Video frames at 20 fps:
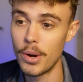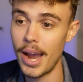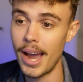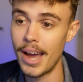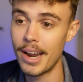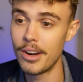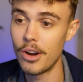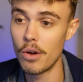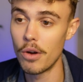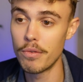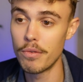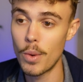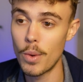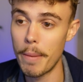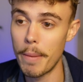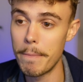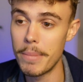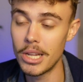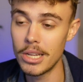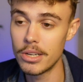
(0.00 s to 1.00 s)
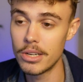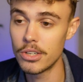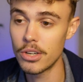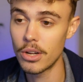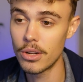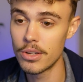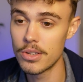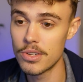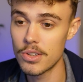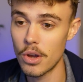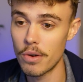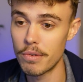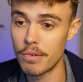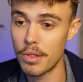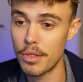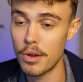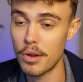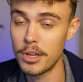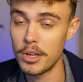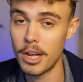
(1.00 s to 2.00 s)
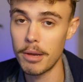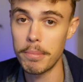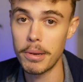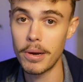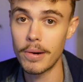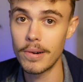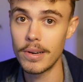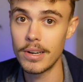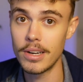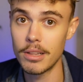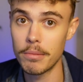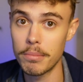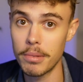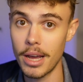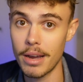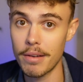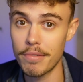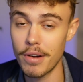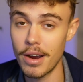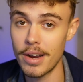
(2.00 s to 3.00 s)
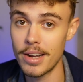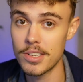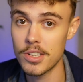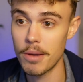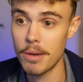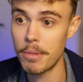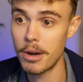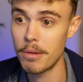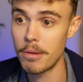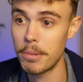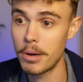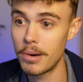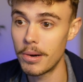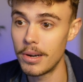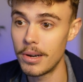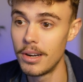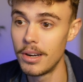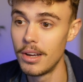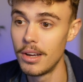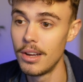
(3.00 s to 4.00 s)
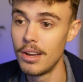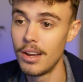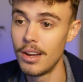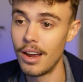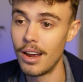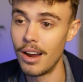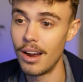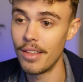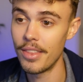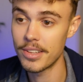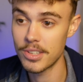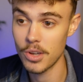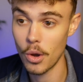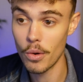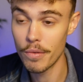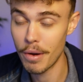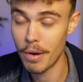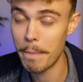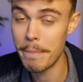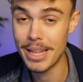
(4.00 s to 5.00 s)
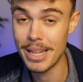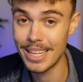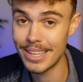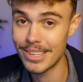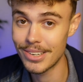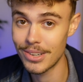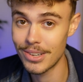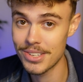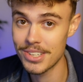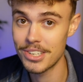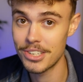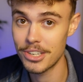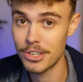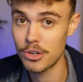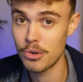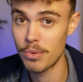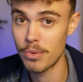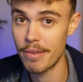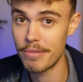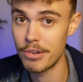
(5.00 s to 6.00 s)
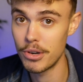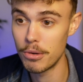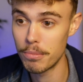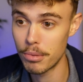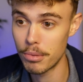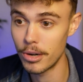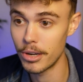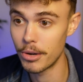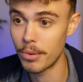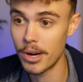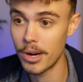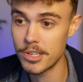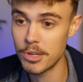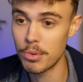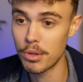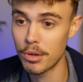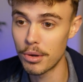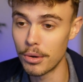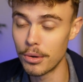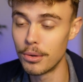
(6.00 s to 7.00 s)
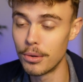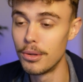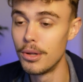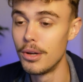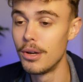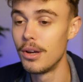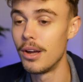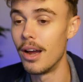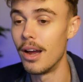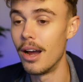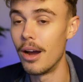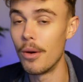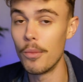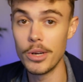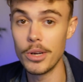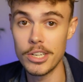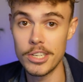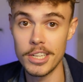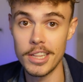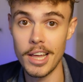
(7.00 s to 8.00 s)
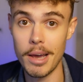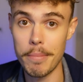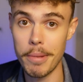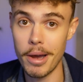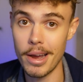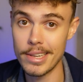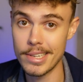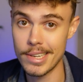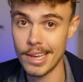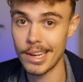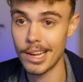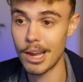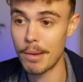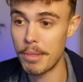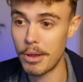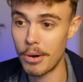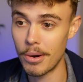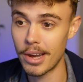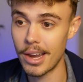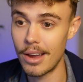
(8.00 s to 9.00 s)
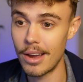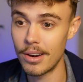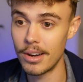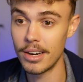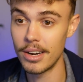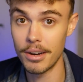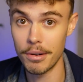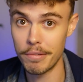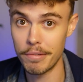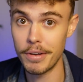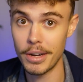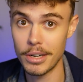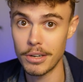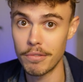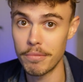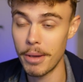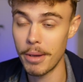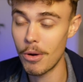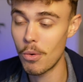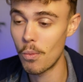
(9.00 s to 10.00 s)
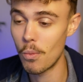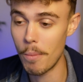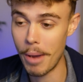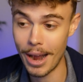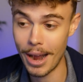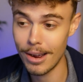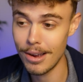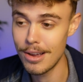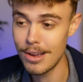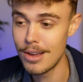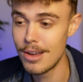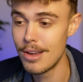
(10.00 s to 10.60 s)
added over $1 million over a 30-day period in the Black Friday, Cyber Monday period, that's over $1 million in additional revenue. Pretty crazy with Google. We just did that by setting up their account in an effective manner.